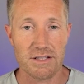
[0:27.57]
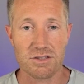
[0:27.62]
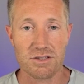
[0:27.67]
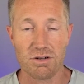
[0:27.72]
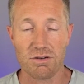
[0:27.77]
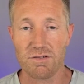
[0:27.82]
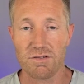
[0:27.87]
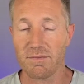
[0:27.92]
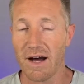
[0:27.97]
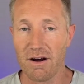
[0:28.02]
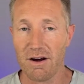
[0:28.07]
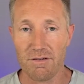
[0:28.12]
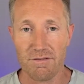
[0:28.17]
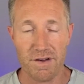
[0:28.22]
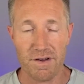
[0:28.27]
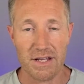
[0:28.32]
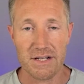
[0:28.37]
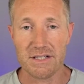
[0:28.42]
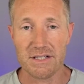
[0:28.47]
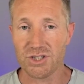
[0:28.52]
So from
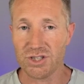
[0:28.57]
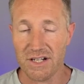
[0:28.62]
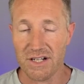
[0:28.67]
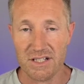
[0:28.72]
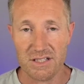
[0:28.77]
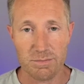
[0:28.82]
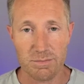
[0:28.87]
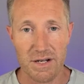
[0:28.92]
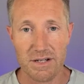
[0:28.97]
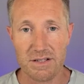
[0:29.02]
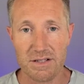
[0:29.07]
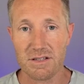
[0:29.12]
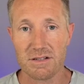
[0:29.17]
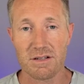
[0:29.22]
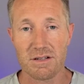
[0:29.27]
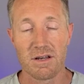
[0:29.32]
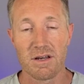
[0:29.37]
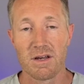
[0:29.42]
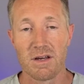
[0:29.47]
Ayurveda and Chinese medicine,